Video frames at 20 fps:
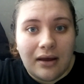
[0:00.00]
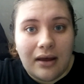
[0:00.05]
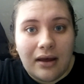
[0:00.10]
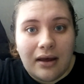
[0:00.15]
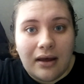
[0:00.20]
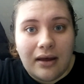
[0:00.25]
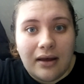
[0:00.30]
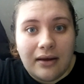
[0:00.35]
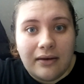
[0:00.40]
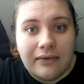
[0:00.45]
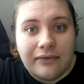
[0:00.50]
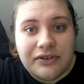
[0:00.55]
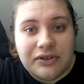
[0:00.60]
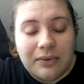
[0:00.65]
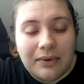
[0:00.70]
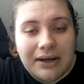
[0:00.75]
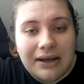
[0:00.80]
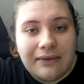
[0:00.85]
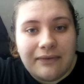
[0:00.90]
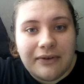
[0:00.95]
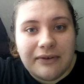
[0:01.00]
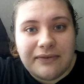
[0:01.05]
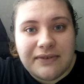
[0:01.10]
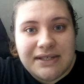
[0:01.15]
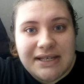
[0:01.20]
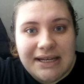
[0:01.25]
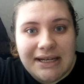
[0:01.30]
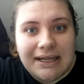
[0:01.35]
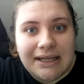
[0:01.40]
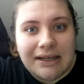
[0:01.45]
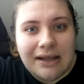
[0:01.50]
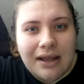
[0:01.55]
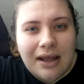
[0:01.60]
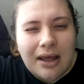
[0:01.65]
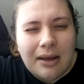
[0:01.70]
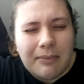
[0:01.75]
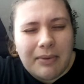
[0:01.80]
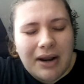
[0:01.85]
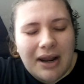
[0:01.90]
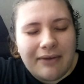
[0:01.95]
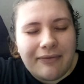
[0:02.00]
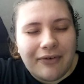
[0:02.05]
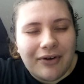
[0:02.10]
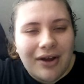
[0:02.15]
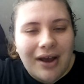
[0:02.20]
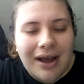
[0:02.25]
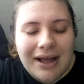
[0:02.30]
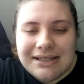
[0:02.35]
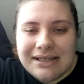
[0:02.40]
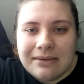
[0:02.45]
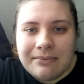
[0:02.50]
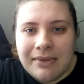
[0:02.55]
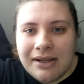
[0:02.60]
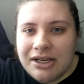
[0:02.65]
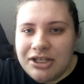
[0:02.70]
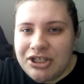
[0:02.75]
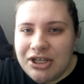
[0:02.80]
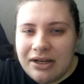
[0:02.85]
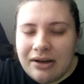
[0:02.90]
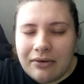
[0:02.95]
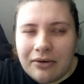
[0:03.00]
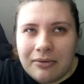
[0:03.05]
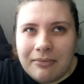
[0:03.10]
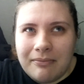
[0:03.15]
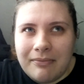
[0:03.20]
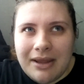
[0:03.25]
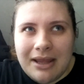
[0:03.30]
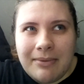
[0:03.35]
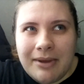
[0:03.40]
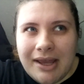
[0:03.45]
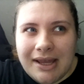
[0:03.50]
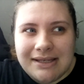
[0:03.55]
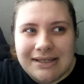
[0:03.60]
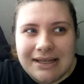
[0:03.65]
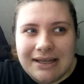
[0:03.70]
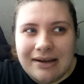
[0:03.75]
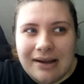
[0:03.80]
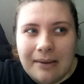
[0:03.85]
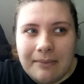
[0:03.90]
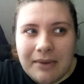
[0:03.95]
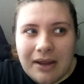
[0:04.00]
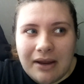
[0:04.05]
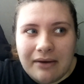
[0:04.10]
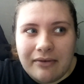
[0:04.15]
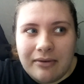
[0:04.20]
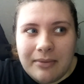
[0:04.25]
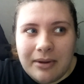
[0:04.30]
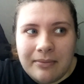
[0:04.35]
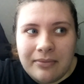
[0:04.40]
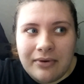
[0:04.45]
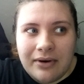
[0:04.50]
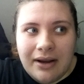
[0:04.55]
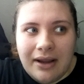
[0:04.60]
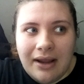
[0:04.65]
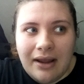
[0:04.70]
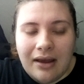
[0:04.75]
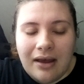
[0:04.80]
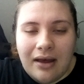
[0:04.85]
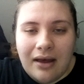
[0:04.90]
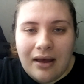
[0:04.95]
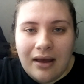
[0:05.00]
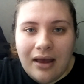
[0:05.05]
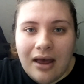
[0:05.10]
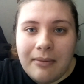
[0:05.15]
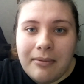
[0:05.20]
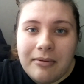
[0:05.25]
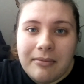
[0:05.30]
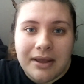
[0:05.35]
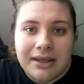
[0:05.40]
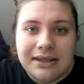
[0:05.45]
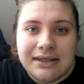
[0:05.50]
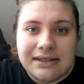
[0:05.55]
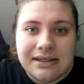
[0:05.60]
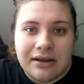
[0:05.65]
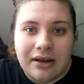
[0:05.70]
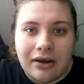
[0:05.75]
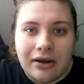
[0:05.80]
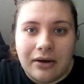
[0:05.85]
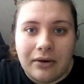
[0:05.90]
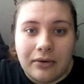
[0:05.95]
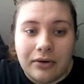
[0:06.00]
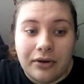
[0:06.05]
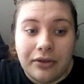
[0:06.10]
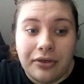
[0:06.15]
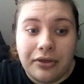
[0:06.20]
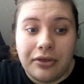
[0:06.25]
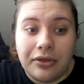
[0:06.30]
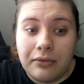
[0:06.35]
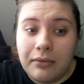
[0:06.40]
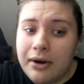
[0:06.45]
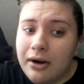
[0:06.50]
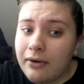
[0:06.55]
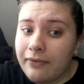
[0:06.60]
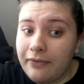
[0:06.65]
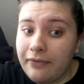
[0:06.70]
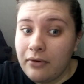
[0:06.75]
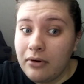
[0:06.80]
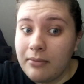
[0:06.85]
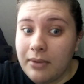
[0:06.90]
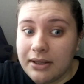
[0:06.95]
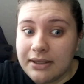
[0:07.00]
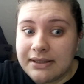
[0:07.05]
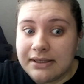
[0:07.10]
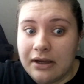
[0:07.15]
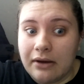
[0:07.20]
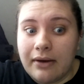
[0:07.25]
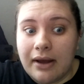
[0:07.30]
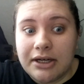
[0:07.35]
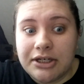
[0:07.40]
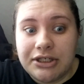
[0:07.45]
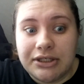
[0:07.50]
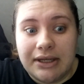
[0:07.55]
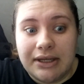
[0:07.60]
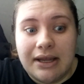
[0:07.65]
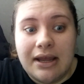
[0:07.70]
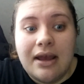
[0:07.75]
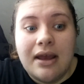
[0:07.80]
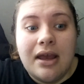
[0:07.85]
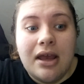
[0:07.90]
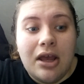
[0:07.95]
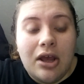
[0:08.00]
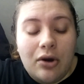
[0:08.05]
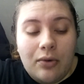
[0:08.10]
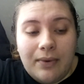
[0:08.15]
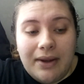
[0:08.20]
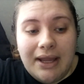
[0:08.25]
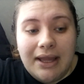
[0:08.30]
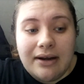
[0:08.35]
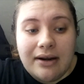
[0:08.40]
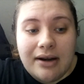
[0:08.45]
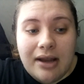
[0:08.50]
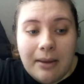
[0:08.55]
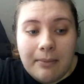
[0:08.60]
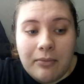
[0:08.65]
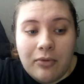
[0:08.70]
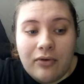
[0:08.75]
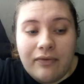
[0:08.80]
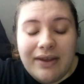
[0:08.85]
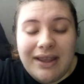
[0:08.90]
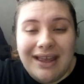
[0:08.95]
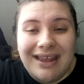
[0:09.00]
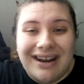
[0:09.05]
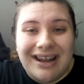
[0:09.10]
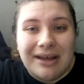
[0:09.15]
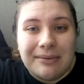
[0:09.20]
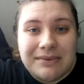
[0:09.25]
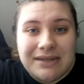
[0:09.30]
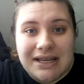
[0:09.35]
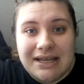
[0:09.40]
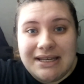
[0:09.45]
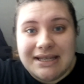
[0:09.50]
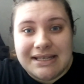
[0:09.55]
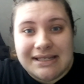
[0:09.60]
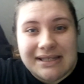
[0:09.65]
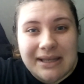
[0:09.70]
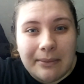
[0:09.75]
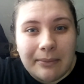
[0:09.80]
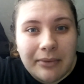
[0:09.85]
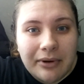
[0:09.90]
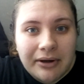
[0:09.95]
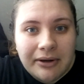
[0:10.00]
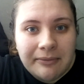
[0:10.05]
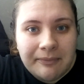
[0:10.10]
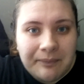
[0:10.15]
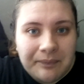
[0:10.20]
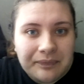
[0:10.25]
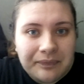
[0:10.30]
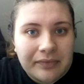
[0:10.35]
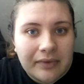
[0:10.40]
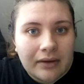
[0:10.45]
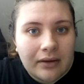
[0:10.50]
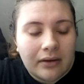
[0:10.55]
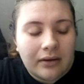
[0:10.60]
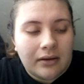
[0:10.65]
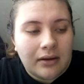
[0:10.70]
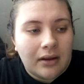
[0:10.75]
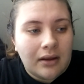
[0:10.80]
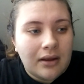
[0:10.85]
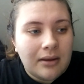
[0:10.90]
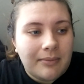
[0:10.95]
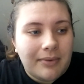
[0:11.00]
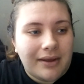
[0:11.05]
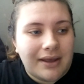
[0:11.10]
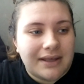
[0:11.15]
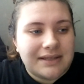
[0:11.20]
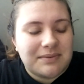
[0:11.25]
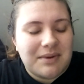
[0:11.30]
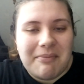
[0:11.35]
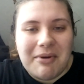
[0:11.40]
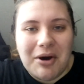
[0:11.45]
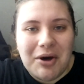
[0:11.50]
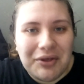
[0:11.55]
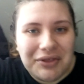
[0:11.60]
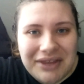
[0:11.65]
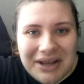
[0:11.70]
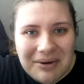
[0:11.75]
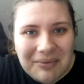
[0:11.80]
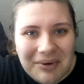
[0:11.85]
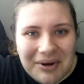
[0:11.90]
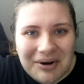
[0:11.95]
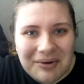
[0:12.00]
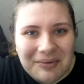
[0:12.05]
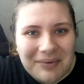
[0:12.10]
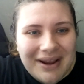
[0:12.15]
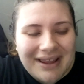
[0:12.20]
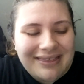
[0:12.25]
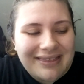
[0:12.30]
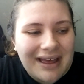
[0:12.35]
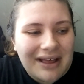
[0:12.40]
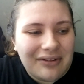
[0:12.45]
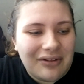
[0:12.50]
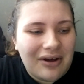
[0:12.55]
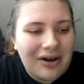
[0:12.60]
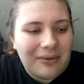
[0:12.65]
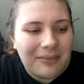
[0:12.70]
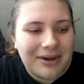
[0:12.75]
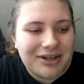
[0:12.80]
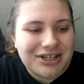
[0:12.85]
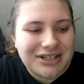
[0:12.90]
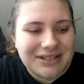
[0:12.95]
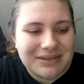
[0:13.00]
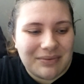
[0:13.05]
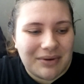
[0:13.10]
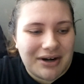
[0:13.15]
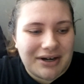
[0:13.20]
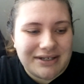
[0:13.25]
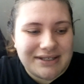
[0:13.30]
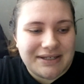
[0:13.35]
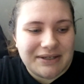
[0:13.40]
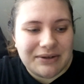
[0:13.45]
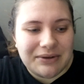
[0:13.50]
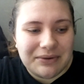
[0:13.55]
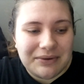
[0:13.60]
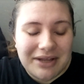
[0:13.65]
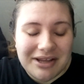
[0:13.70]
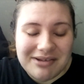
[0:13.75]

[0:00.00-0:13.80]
of twenty fifteen, but I forgot to mention, or maybe I didn't, I'm not remembering, uh, a couple months ago, or three or four months ago actually, we ended up moving it up to December because we both didn't want to wait that long. We just wanted to